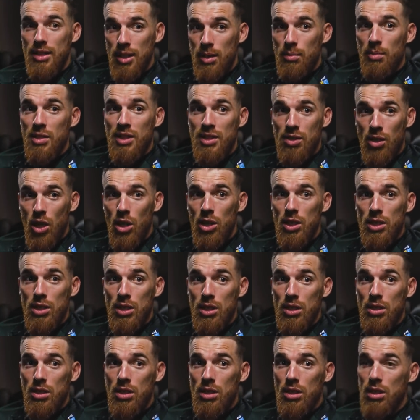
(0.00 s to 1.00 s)
team is solid.
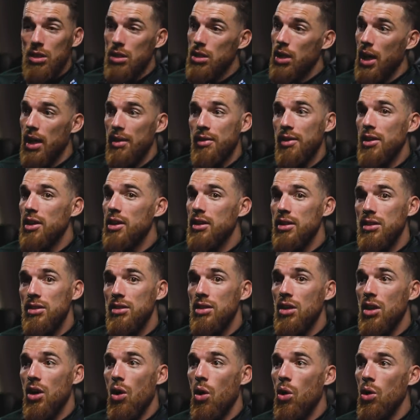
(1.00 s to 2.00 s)
Yeah. I think it's
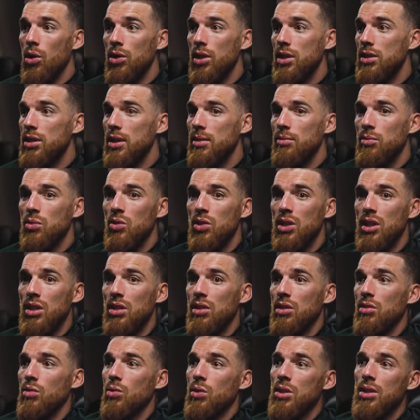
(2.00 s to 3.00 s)
all the team.
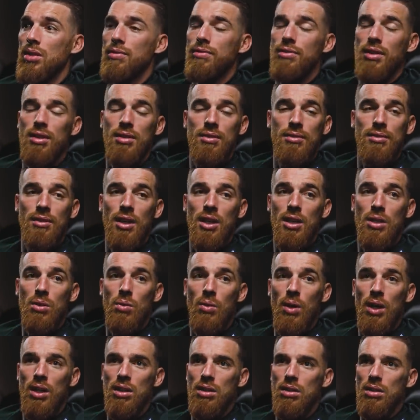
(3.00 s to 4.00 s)
We defend very
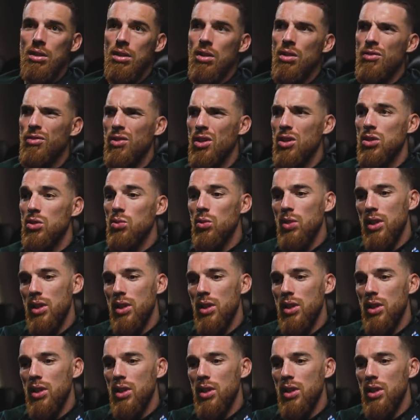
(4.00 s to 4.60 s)
well. Of course,